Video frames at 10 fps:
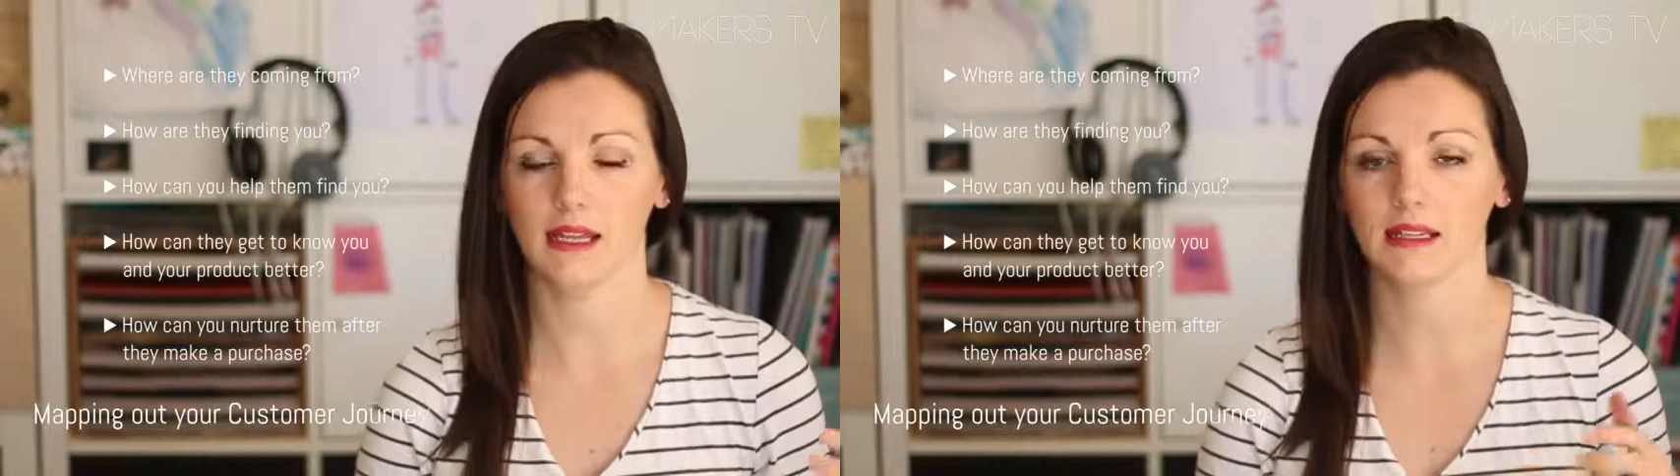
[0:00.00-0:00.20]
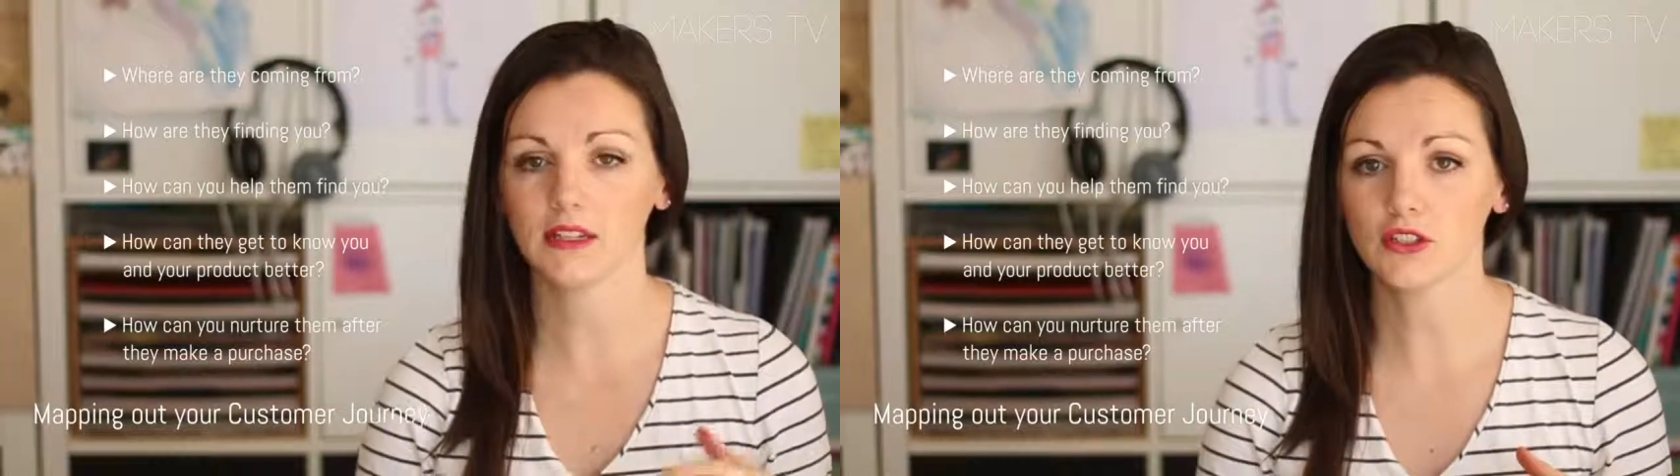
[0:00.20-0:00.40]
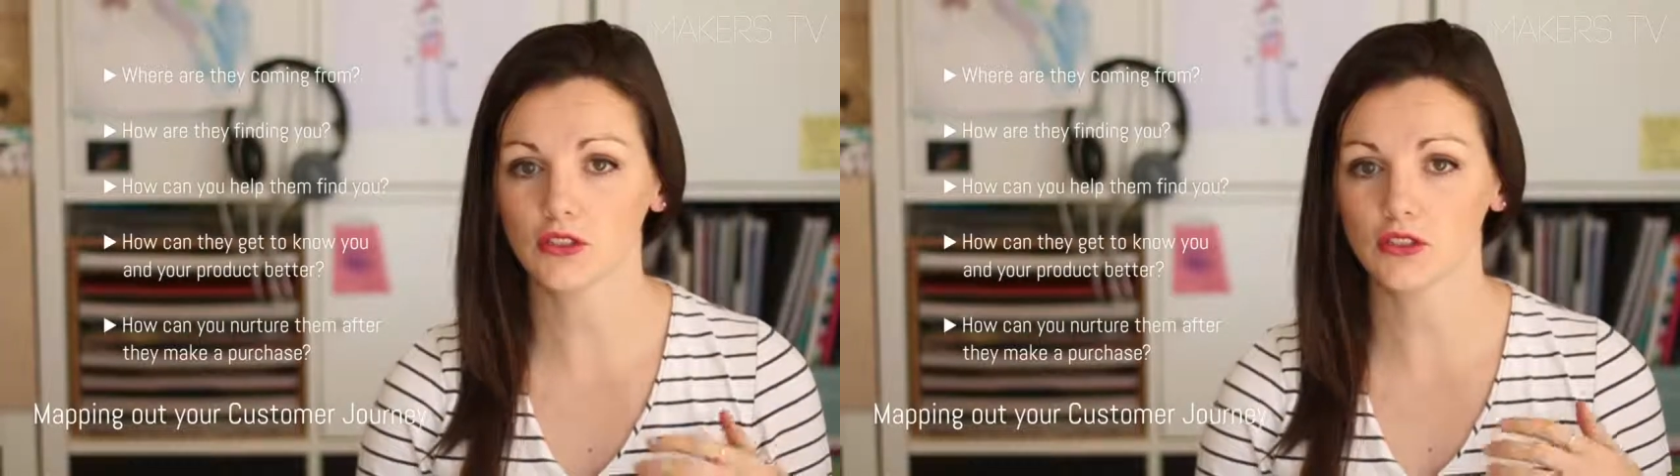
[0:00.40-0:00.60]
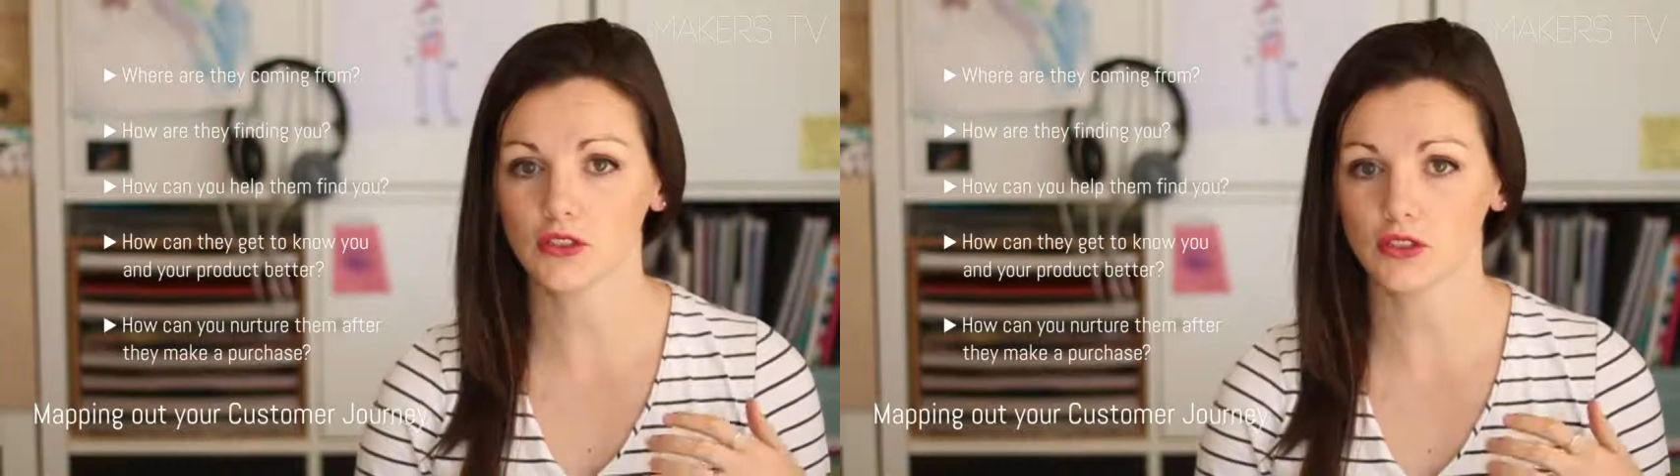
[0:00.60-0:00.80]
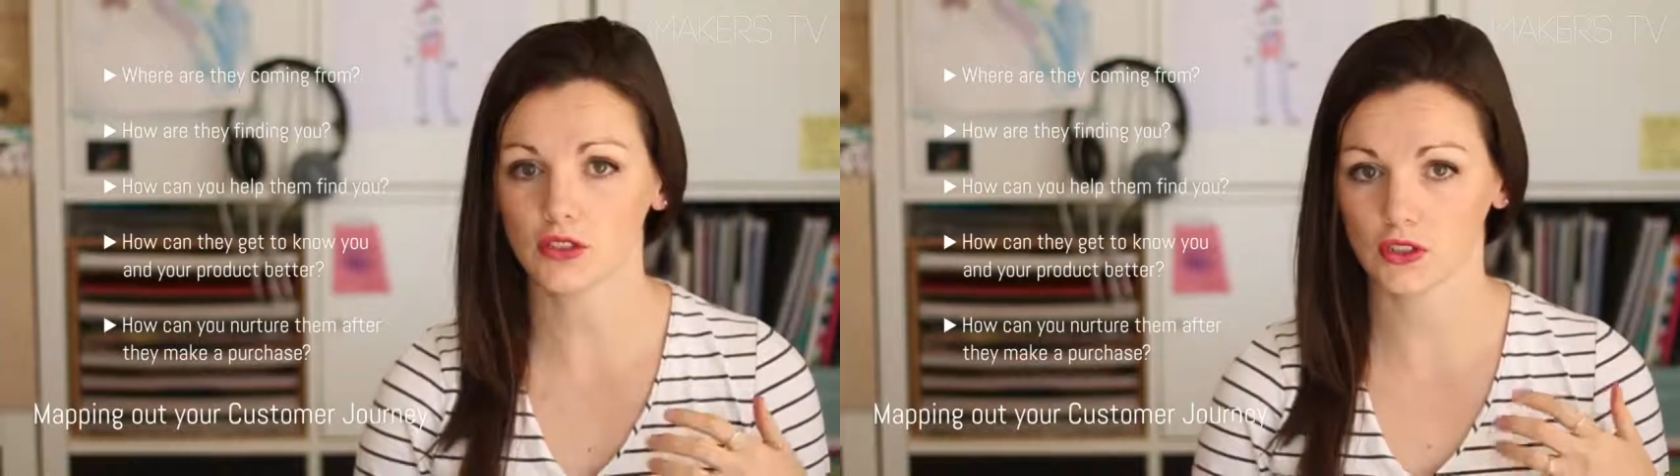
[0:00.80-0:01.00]
unless you're
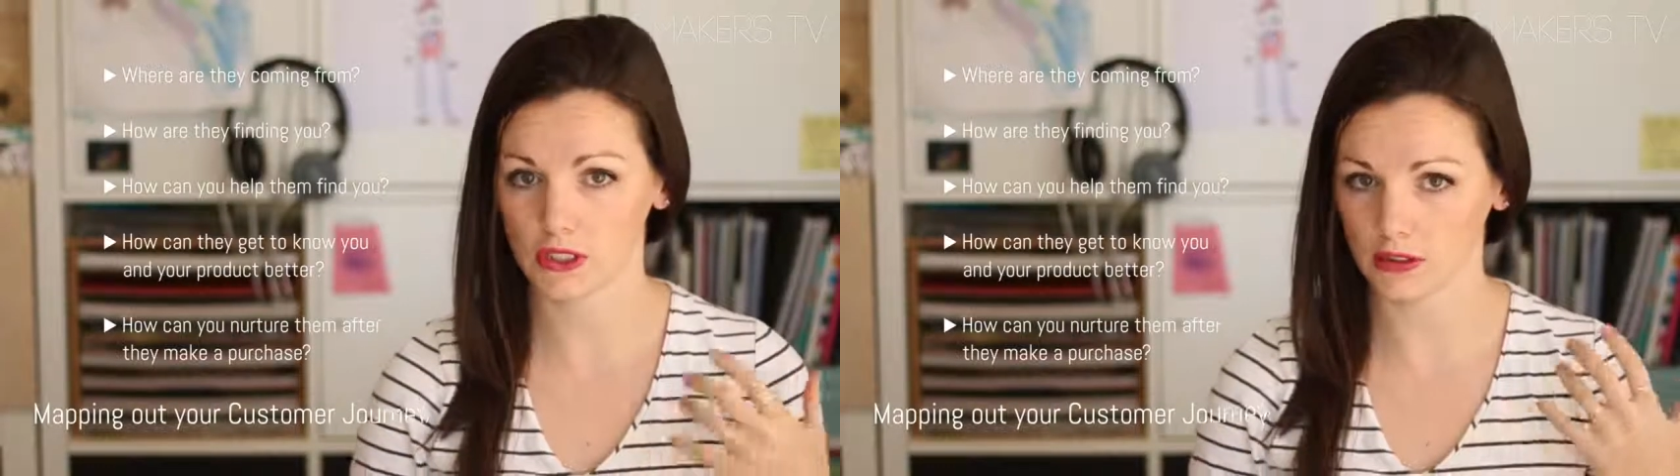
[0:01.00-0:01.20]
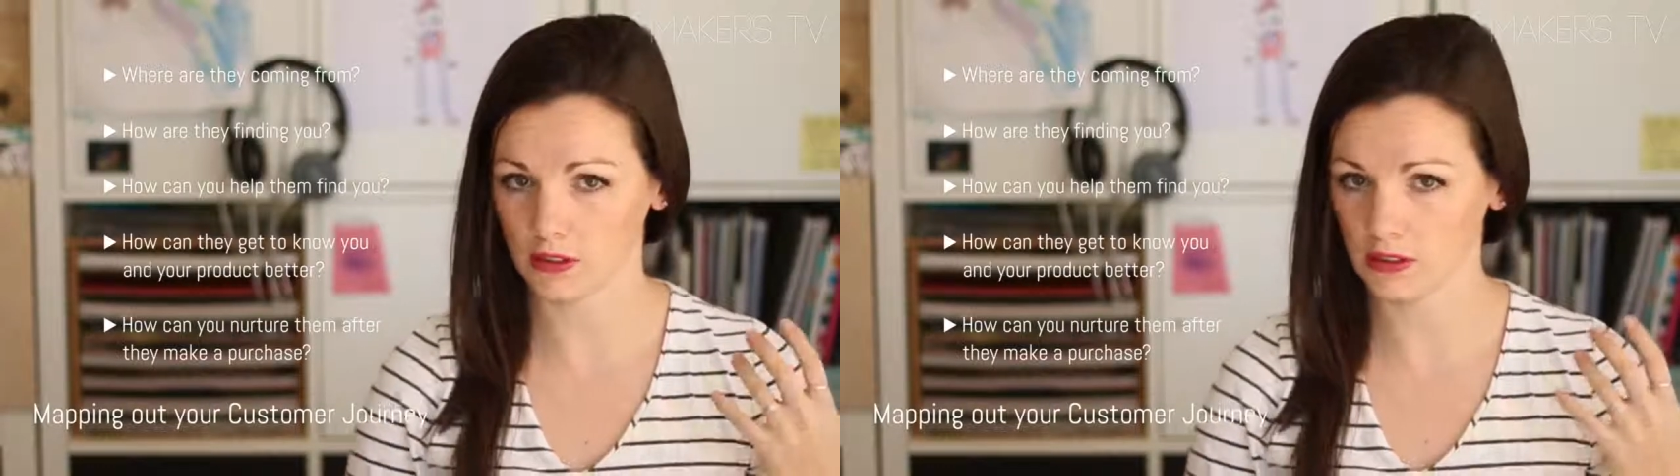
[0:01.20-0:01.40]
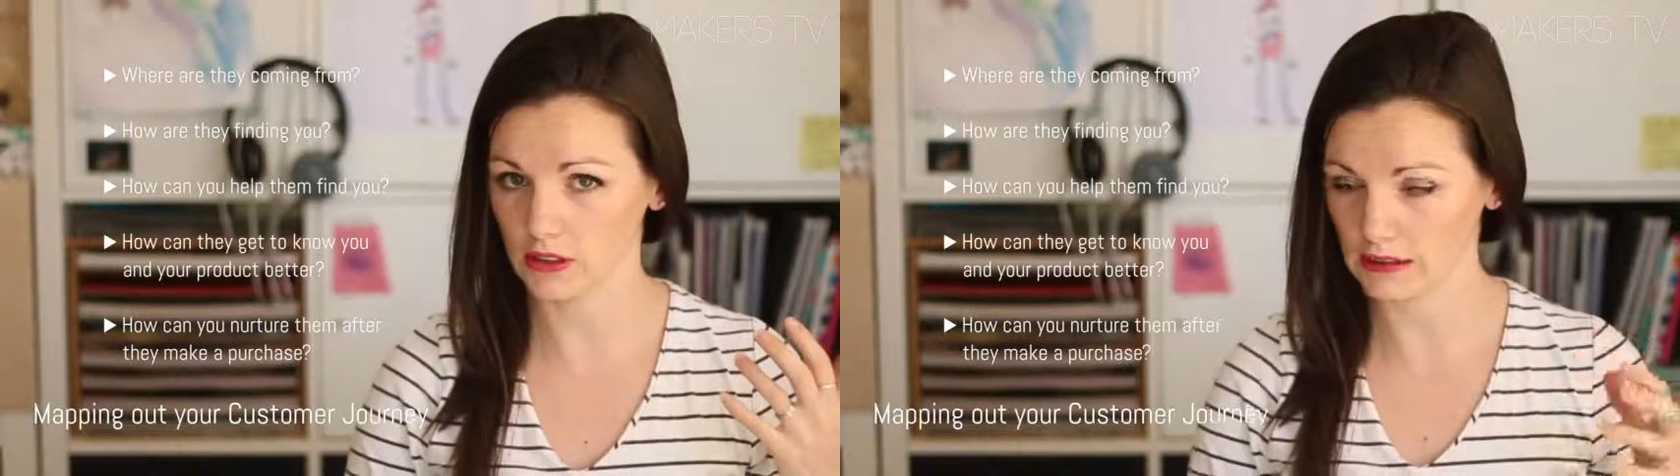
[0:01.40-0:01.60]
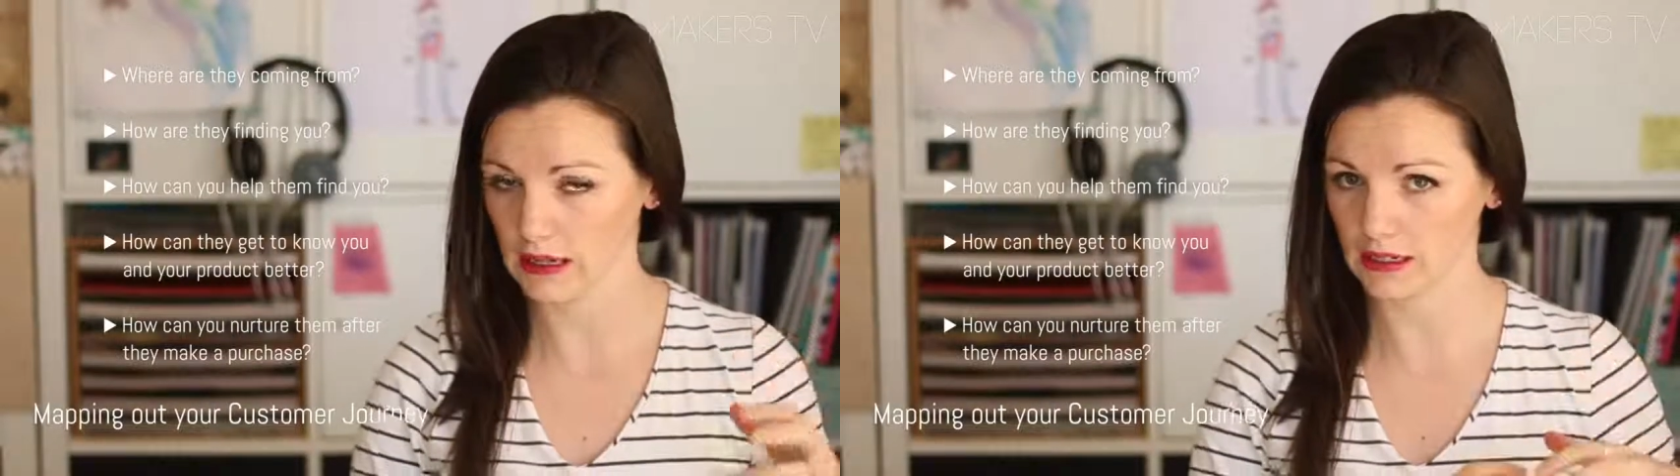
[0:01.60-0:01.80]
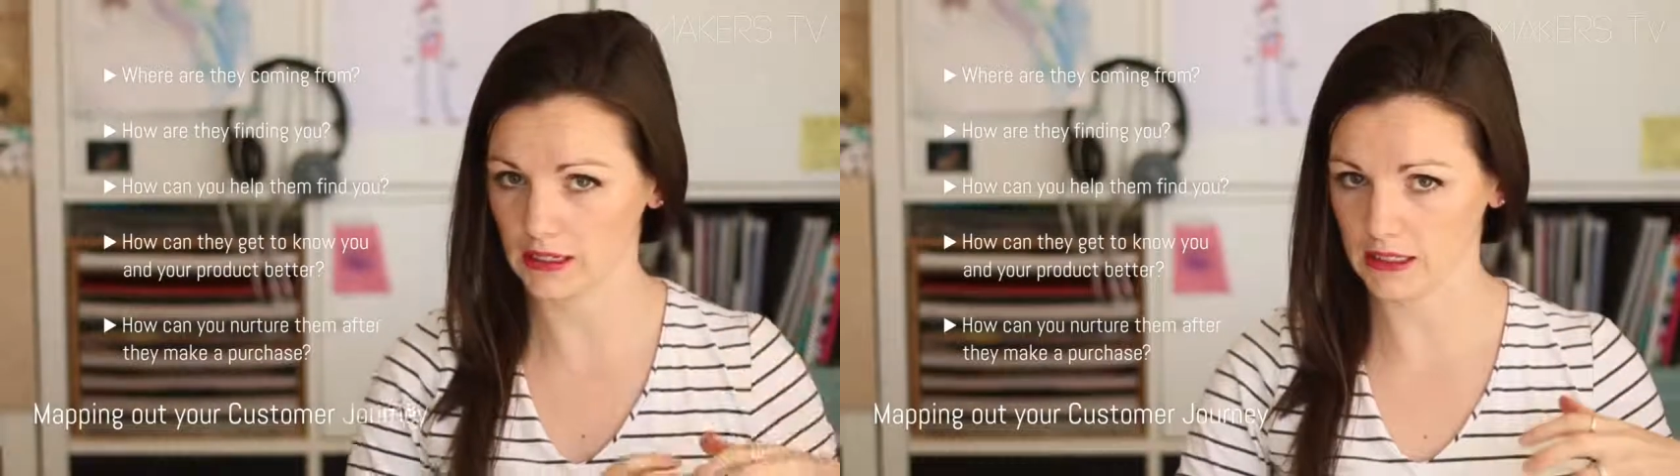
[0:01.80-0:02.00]
still like